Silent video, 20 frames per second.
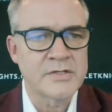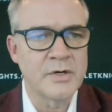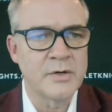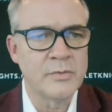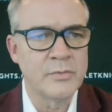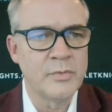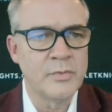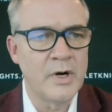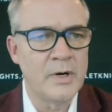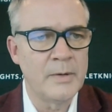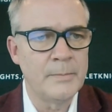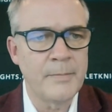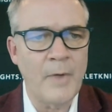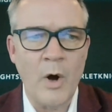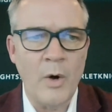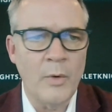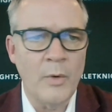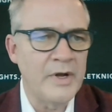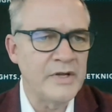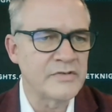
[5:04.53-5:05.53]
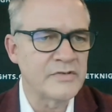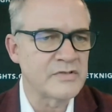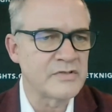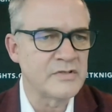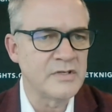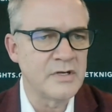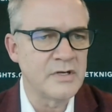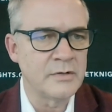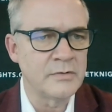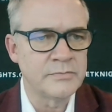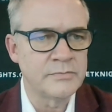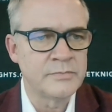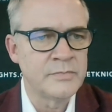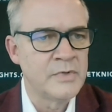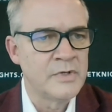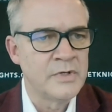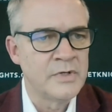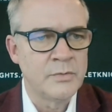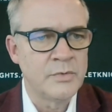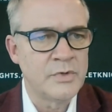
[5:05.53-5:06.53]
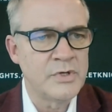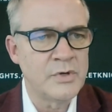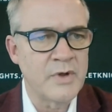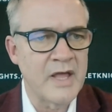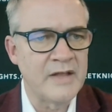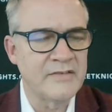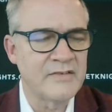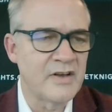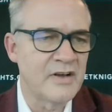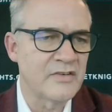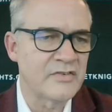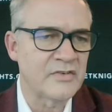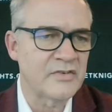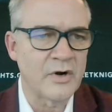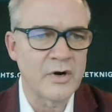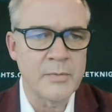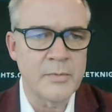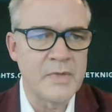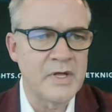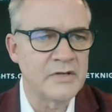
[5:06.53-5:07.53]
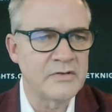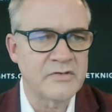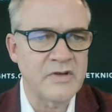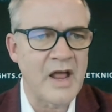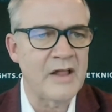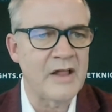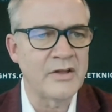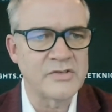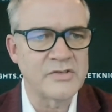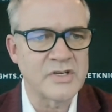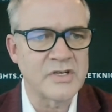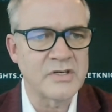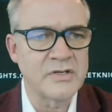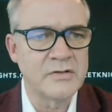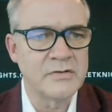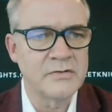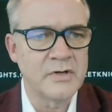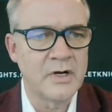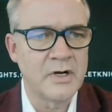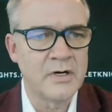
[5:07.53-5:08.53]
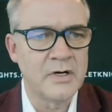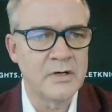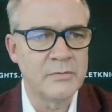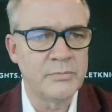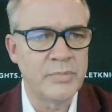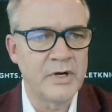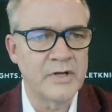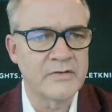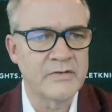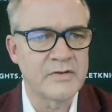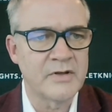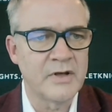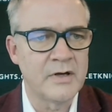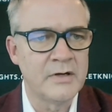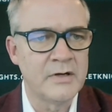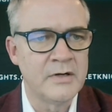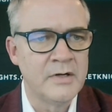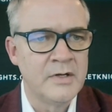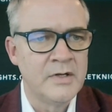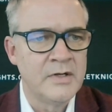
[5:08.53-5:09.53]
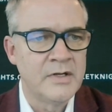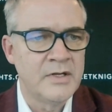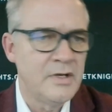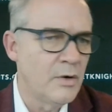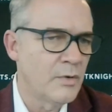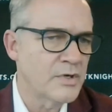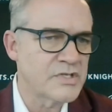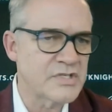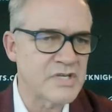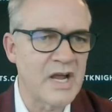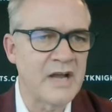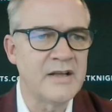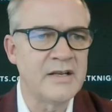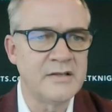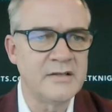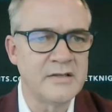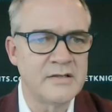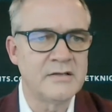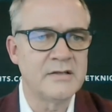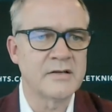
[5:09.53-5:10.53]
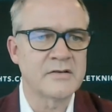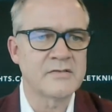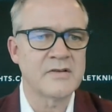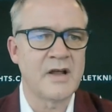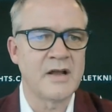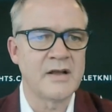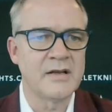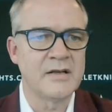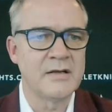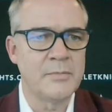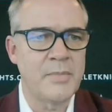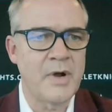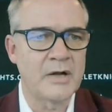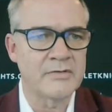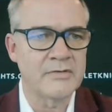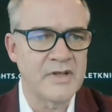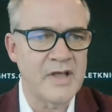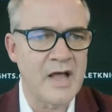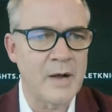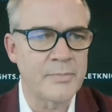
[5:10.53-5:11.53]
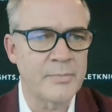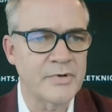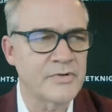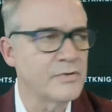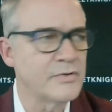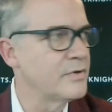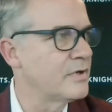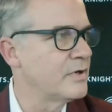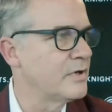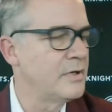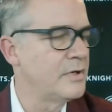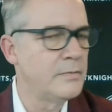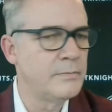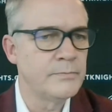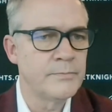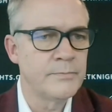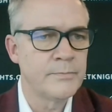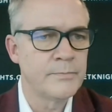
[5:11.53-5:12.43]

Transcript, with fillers: So um, always, you know, you get into this tournament, challenging, uh, but uh, you know, excited, excited about the opportunity.